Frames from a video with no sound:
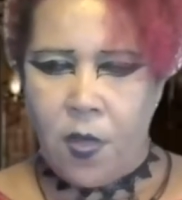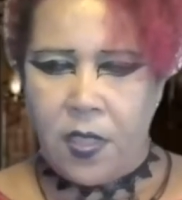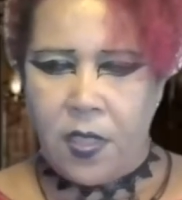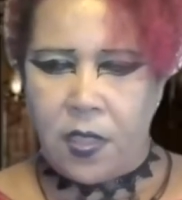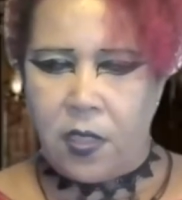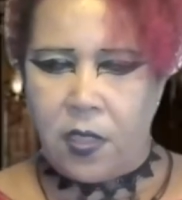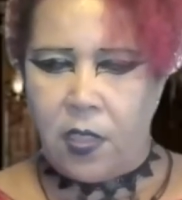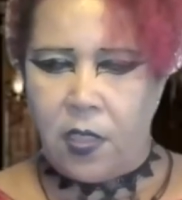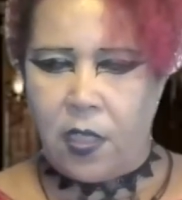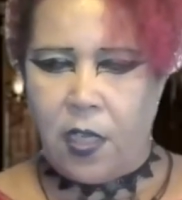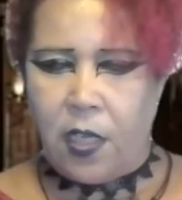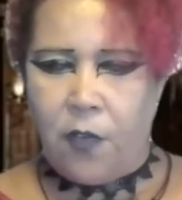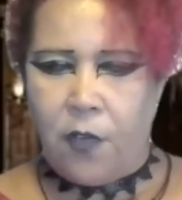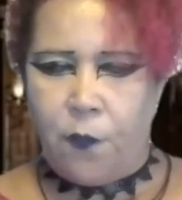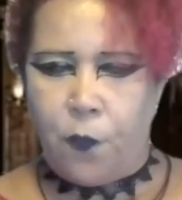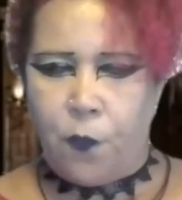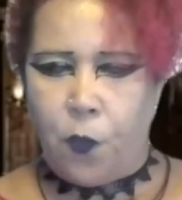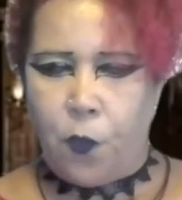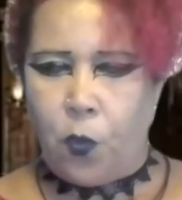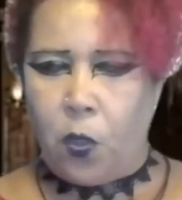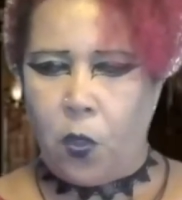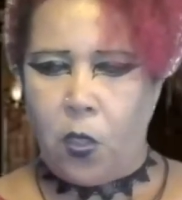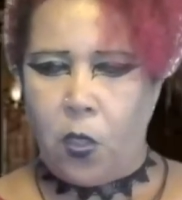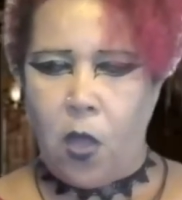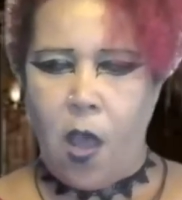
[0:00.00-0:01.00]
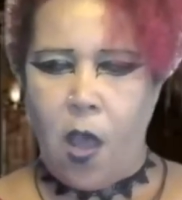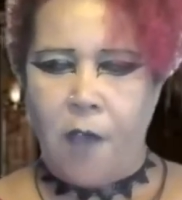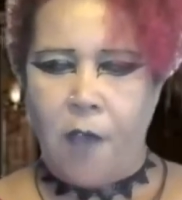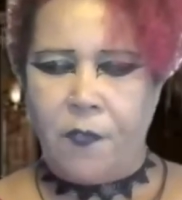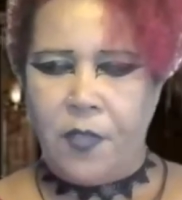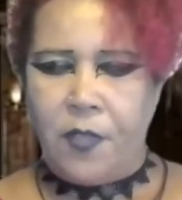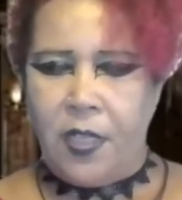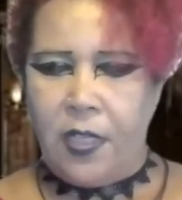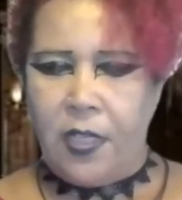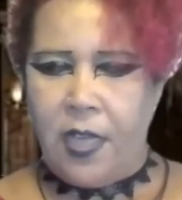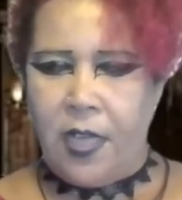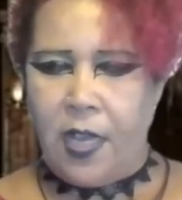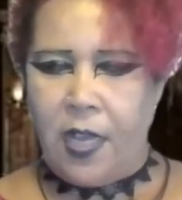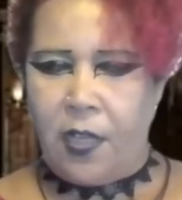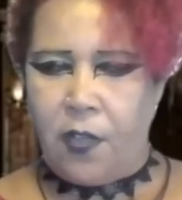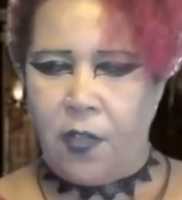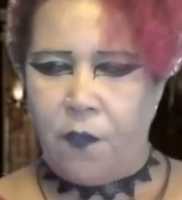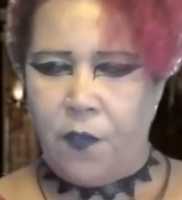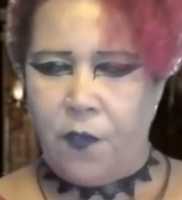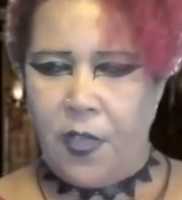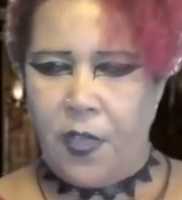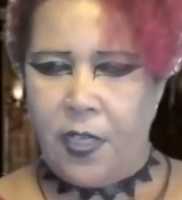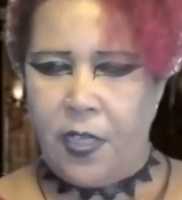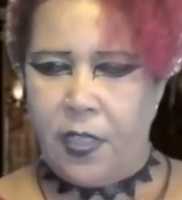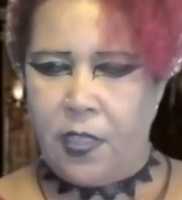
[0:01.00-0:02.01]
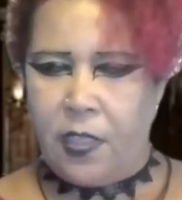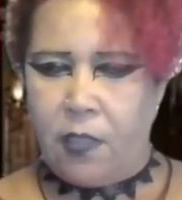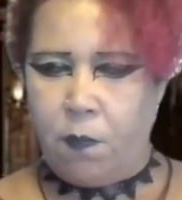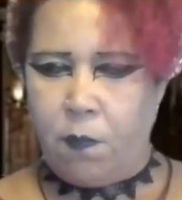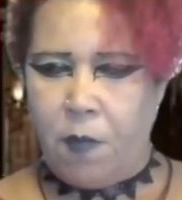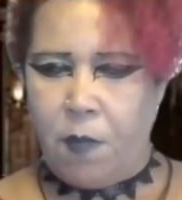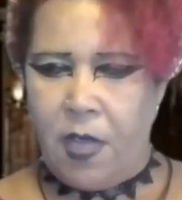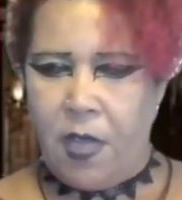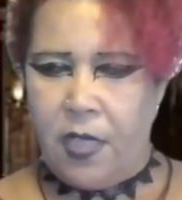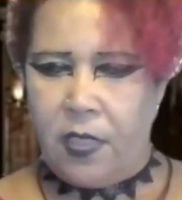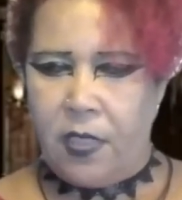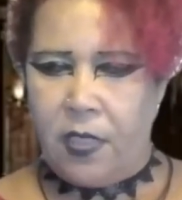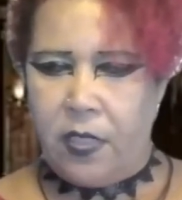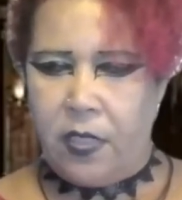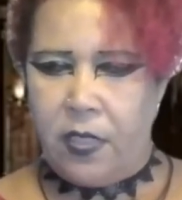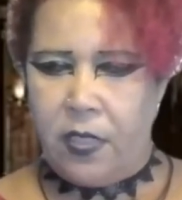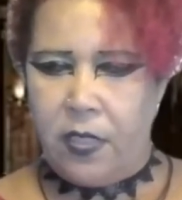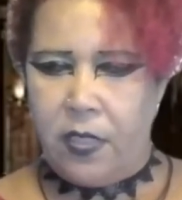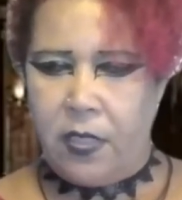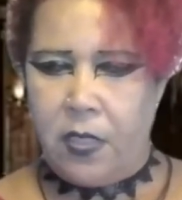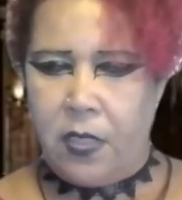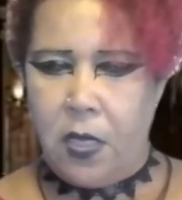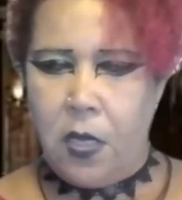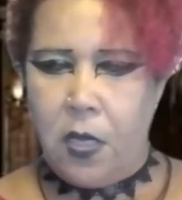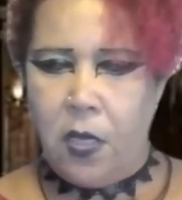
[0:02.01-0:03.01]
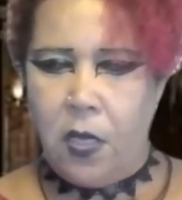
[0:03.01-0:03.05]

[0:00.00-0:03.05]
looking for lofty and elevated spaces.